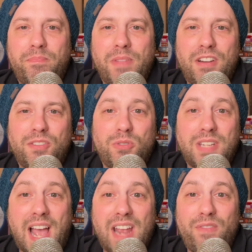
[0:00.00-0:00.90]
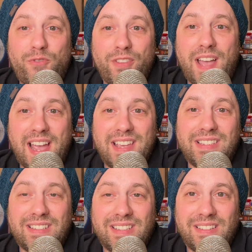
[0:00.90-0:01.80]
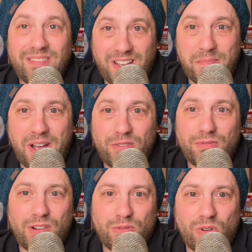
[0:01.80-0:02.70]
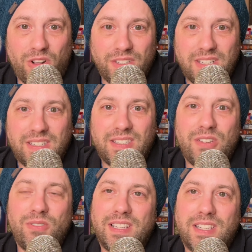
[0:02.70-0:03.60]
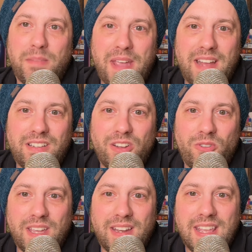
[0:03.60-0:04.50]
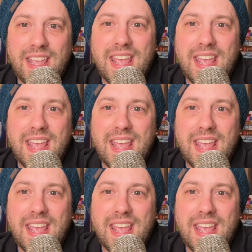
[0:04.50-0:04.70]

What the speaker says: players who tied for the highest amount re-rolled to see who gets the panda token,